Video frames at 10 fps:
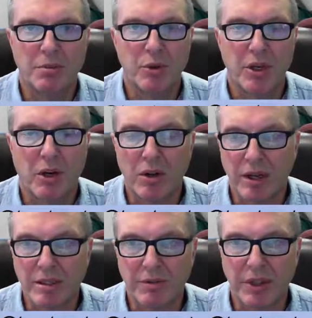I'm doing all
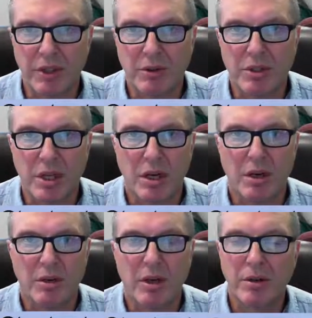kinds of videos
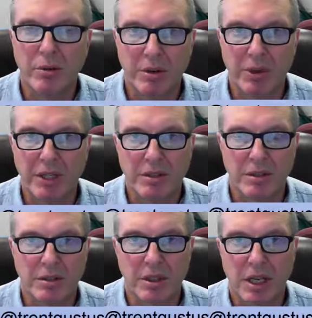on an ongoing
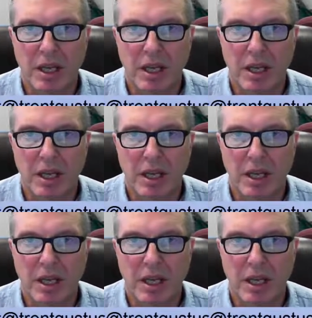basis.